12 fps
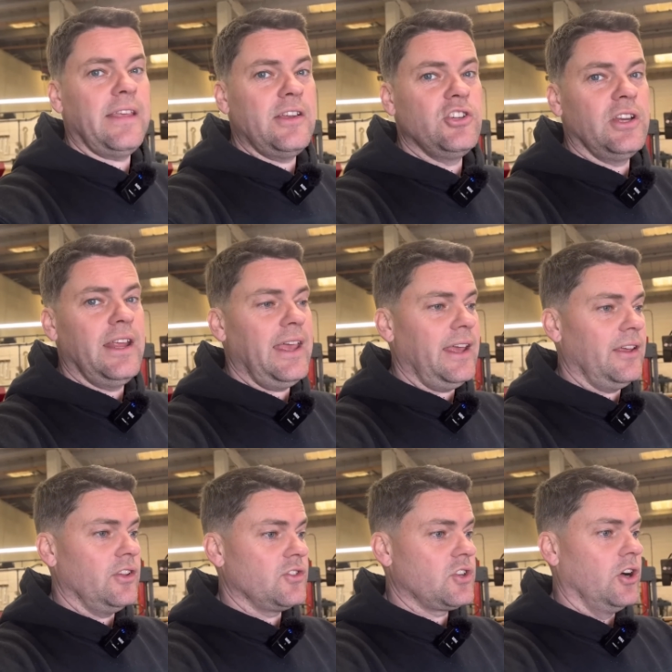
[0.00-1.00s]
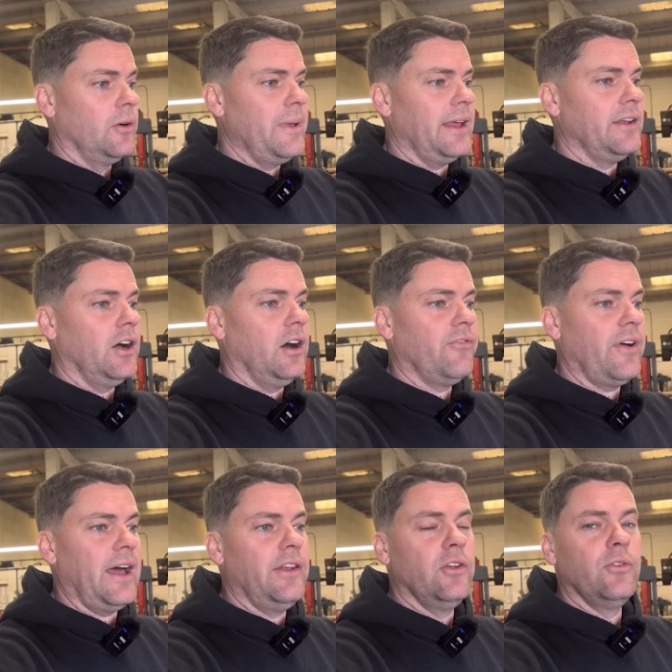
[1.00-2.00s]
engine here that's come in off
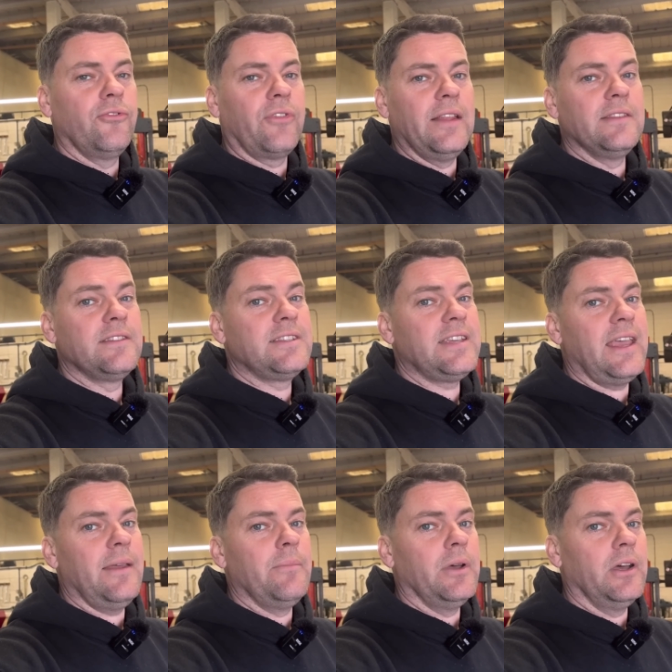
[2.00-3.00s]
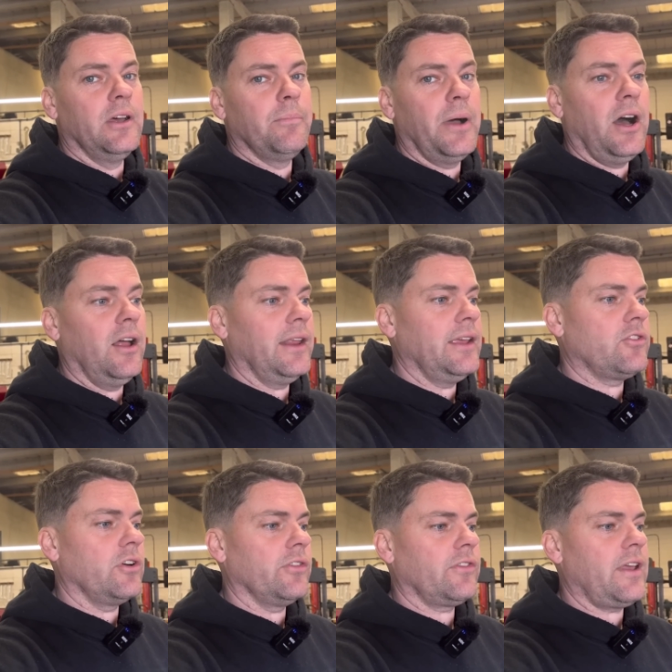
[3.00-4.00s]
our new friends Tim at Parley
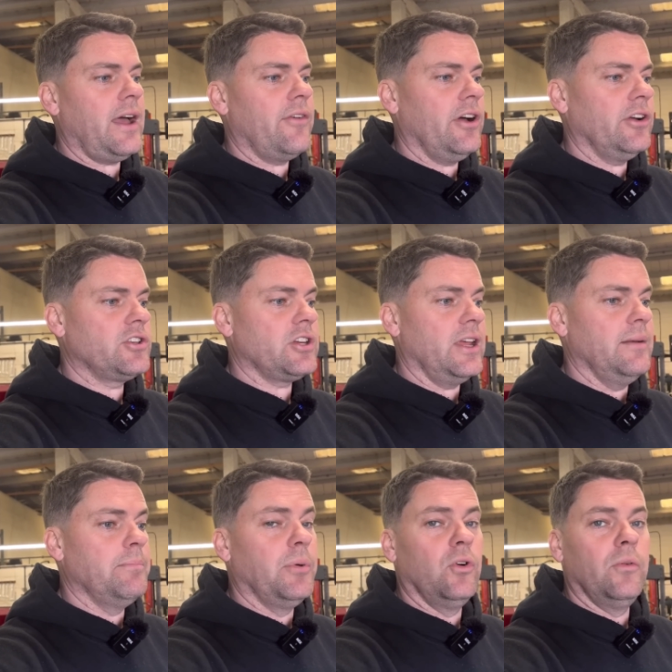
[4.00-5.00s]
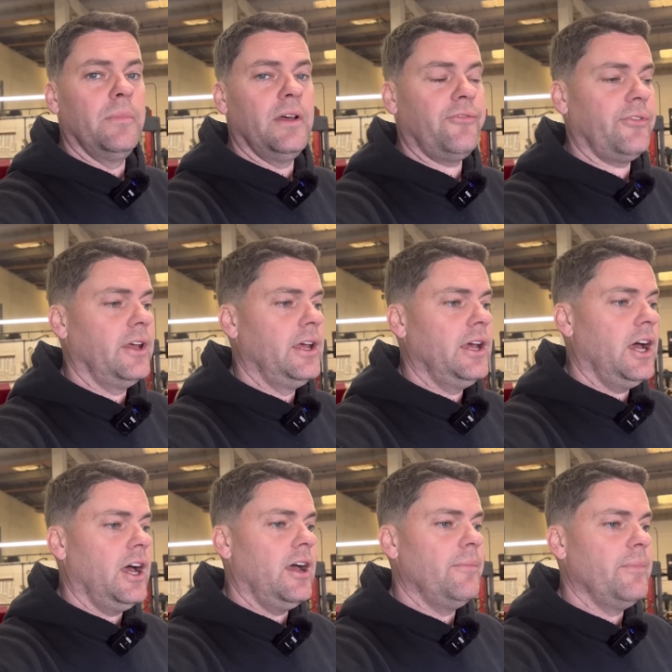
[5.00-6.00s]
Cross Garage in Bournemouth.
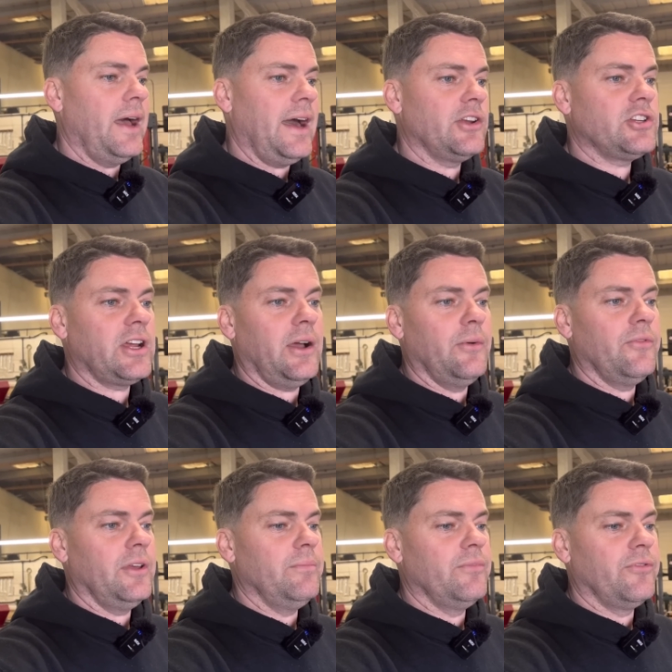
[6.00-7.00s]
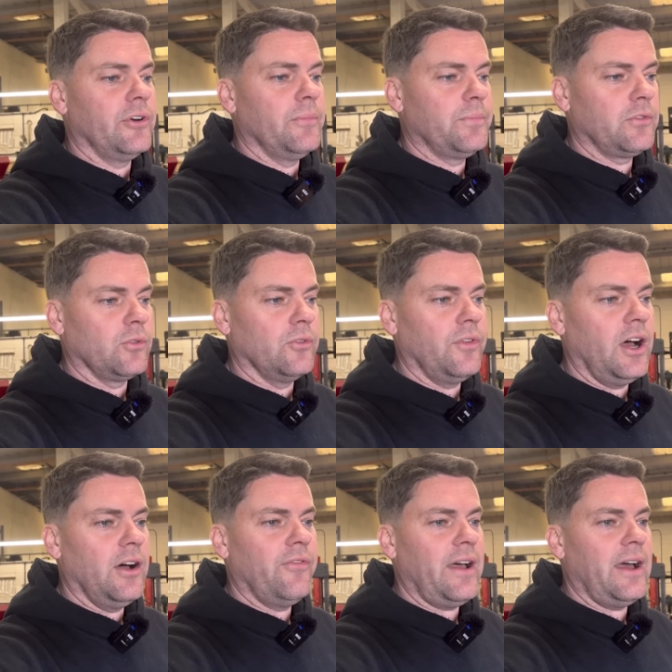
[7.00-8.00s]
Had a chat with him for a sort of
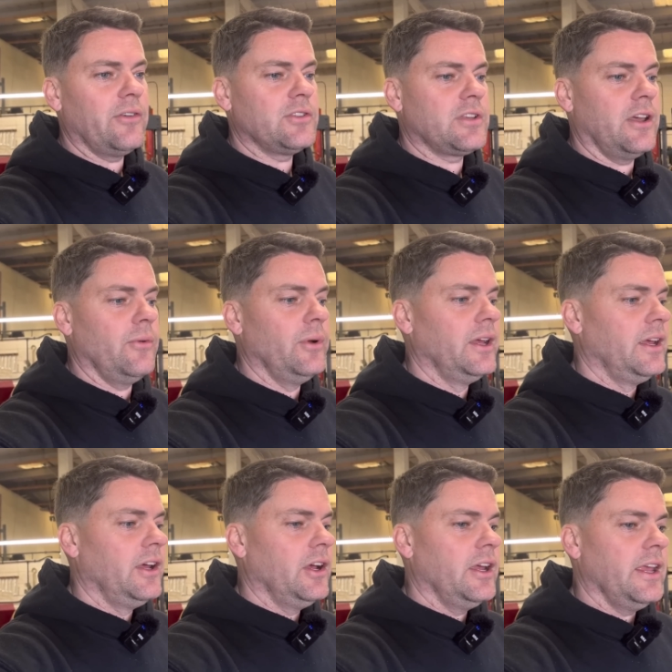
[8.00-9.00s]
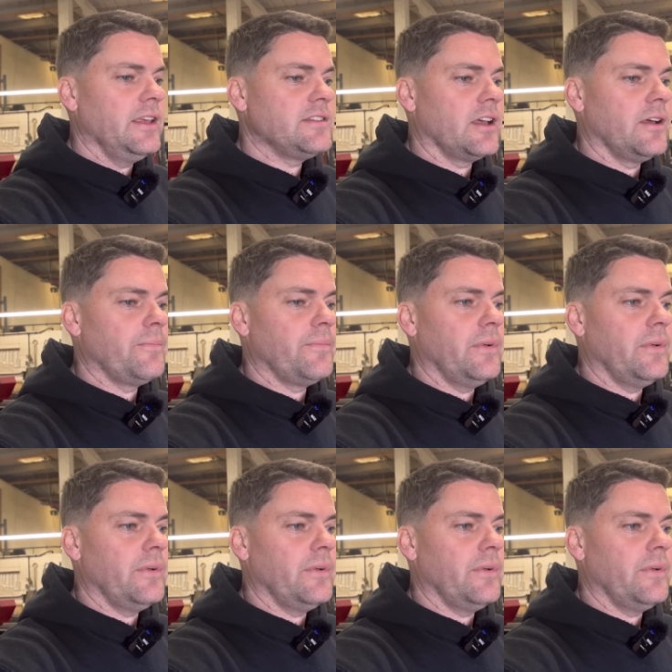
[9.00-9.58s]
half hour or so. He's a